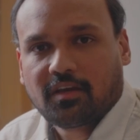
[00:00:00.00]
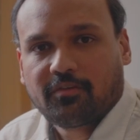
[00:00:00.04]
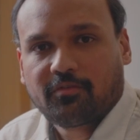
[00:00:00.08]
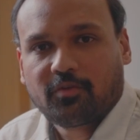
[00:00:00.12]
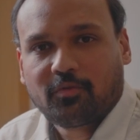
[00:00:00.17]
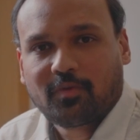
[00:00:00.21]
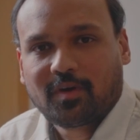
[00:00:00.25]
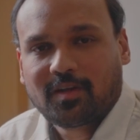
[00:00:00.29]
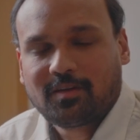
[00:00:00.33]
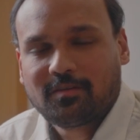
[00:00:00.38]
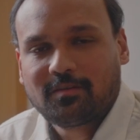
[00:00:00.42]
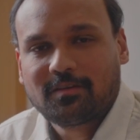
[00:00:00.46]

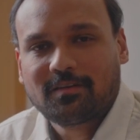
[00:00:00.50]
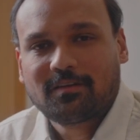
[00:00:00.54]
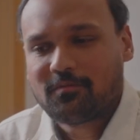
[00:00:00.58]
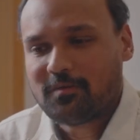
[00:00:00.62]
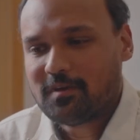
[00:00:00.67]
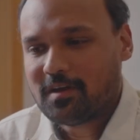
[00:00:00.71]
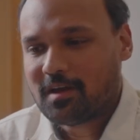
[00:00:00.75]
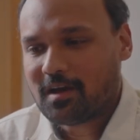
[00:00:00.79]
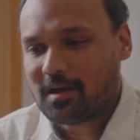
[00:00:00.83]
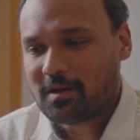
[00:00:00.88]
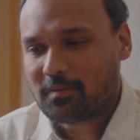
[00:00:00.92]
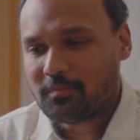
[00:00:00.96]
everyone,
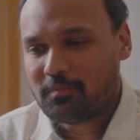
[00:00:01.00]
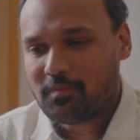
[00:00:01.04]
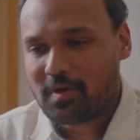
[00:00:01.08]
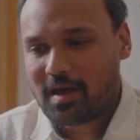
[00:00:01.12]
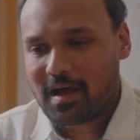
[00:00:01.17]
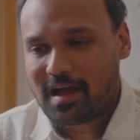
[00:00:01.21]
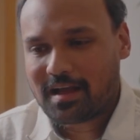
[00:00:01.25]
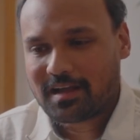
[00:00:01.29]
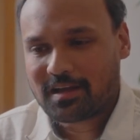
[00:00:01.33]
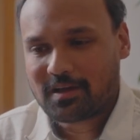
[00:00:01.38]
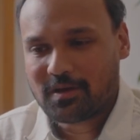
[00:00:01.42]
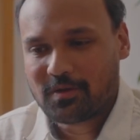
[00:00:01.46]
we are
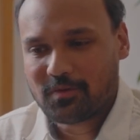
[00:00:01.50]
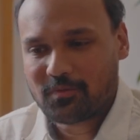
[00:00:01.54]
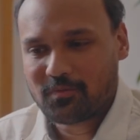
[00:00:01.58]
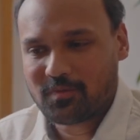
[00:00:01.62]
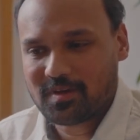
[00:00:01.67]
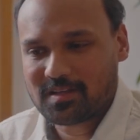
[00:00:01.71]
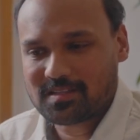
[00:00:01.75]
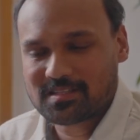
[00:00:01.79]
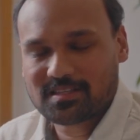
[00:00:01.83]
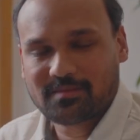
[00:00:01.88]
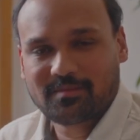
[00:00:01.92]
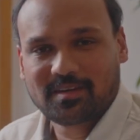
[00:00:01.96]
back
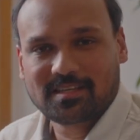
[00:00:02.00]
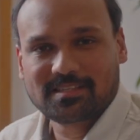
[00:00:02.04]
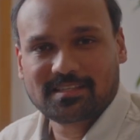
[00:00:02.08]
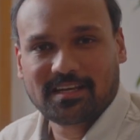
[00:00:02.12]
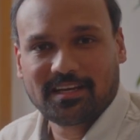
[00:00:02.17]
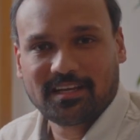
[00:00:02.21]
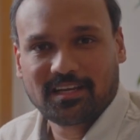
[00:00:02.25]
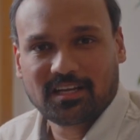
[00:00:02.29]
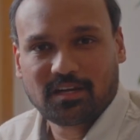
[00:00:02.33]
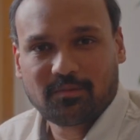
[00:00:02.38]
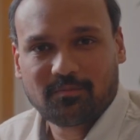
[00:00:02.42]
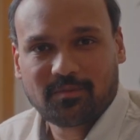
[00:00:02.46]
with some
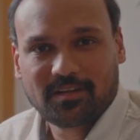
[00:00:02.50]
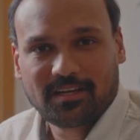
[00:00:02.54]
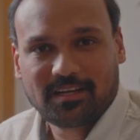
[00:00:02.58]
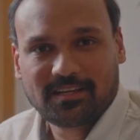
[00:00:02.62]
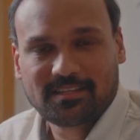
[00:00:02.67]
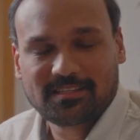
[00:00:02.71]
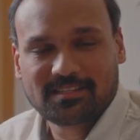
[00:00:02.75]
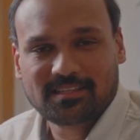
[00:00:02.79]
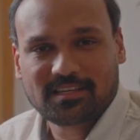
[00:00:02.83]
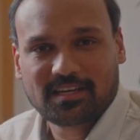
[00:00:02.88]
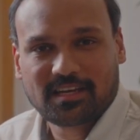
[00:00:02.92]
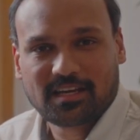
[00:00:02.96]
exciting
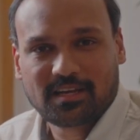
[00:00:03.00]
updates.